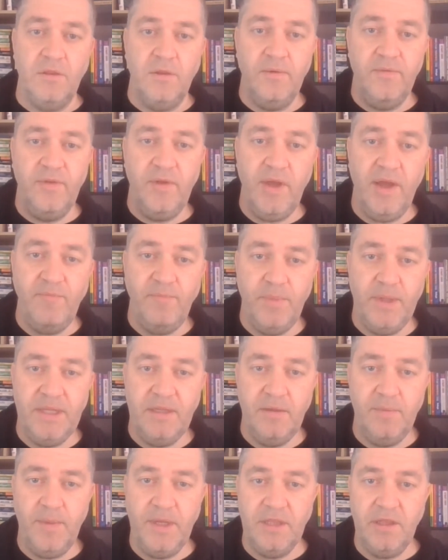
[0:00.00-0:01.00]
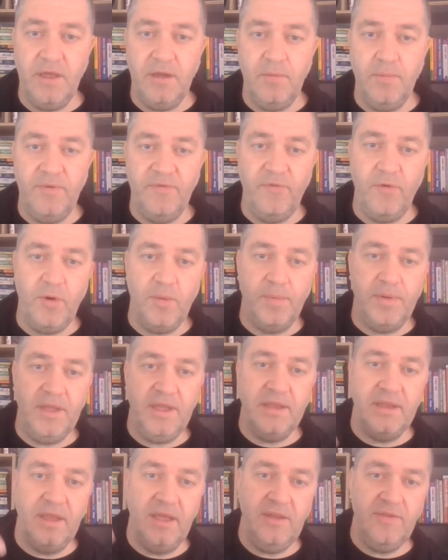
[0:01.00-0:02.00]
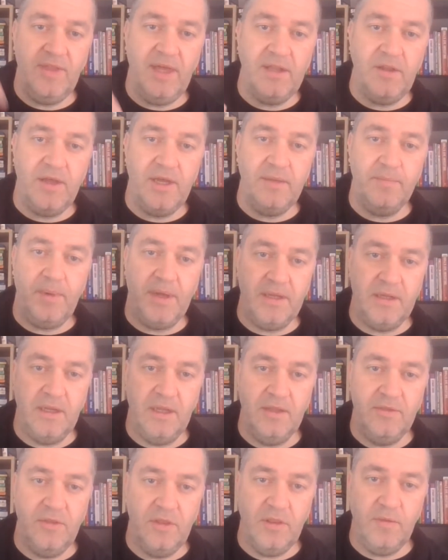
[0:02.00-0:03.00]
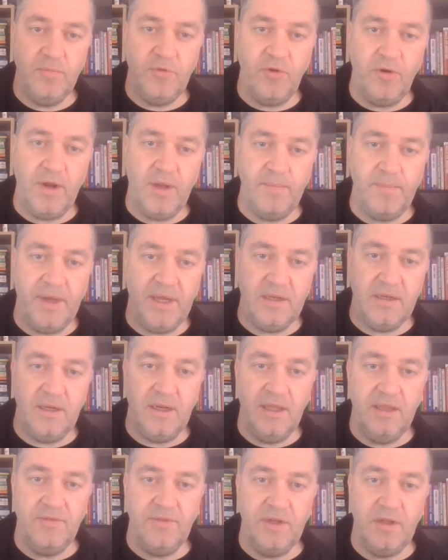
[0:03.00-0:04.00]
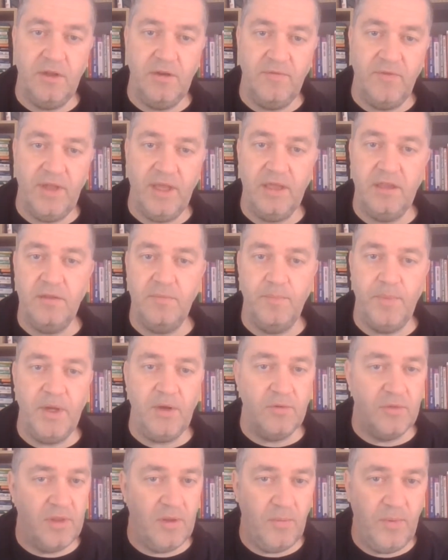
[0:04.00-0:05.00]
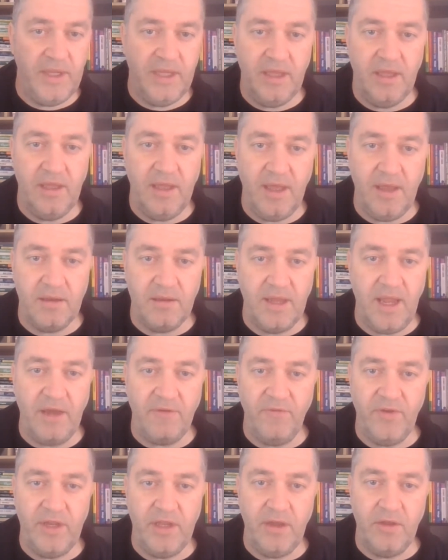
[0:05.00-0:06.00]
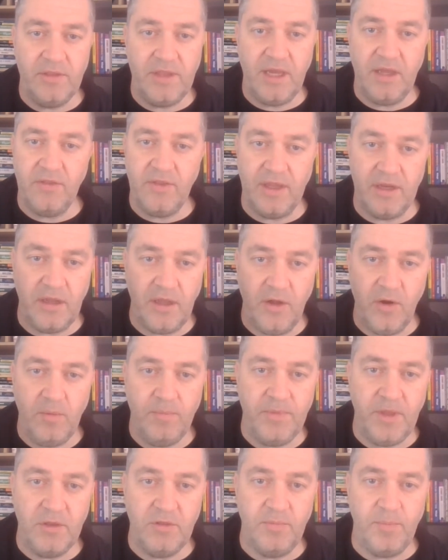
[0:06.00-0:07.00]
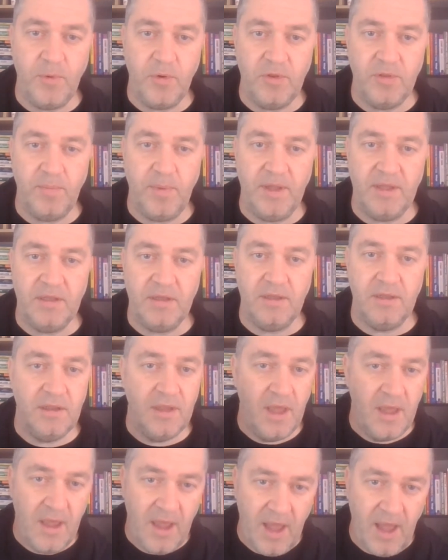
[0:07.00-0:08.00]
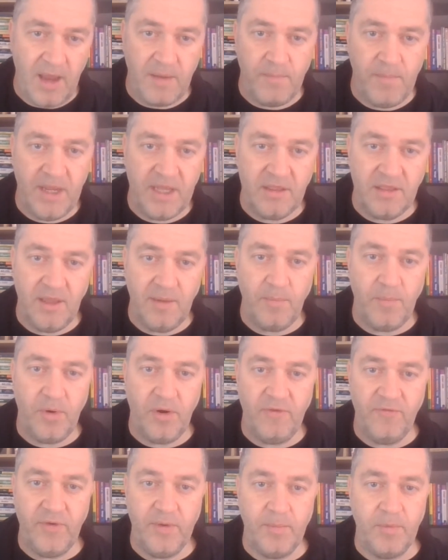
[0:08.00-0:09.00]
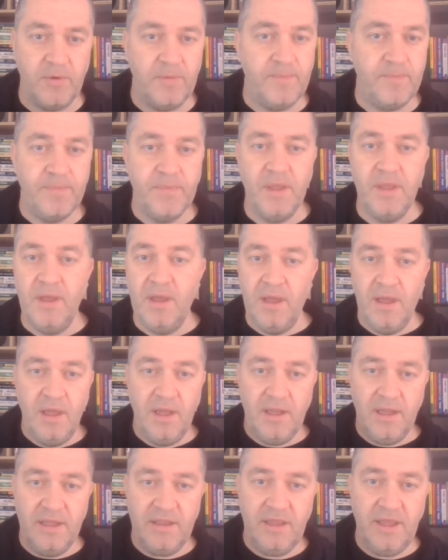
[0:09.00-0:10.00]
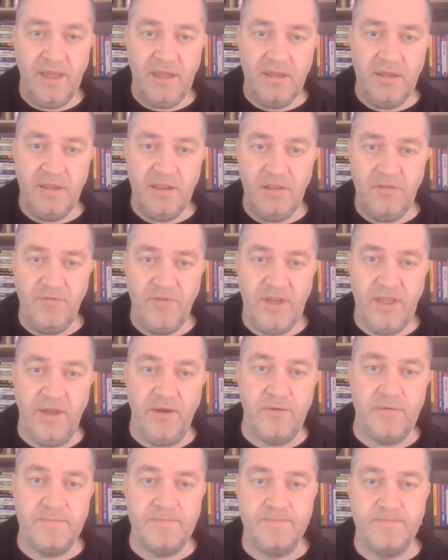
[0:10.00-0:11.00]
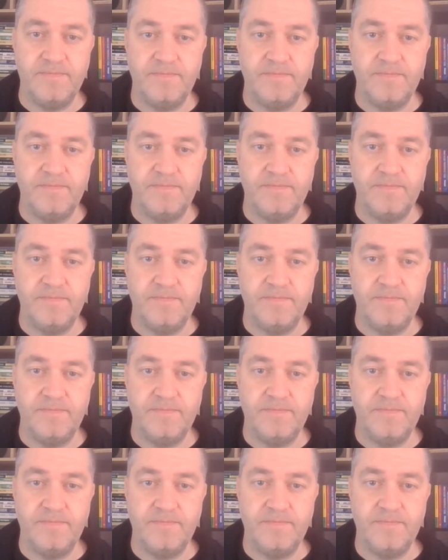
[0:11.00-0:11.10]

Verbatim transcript: So if you haven't been to my channel before, please hit that like button, hit the subscribe button and hit the notification bell so we can get our videos out there to help those horse punters and make them profitable. Let's get into this video.